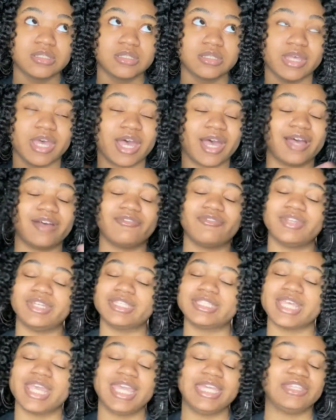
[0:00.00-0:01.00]
I often
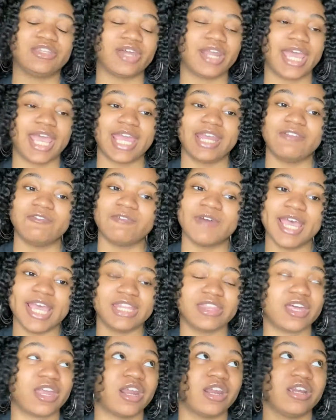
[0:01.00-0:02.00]
say thought I had to
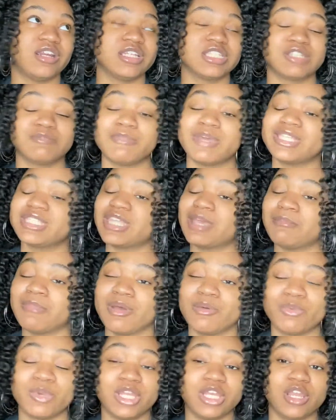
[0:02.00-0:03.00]
fight that I heard somebody outside my
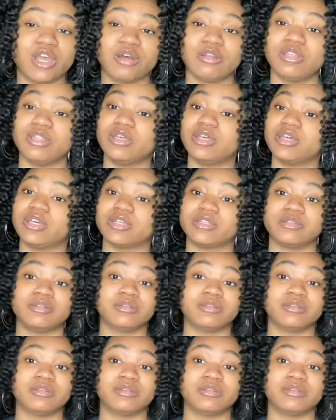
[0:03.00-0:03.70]
window look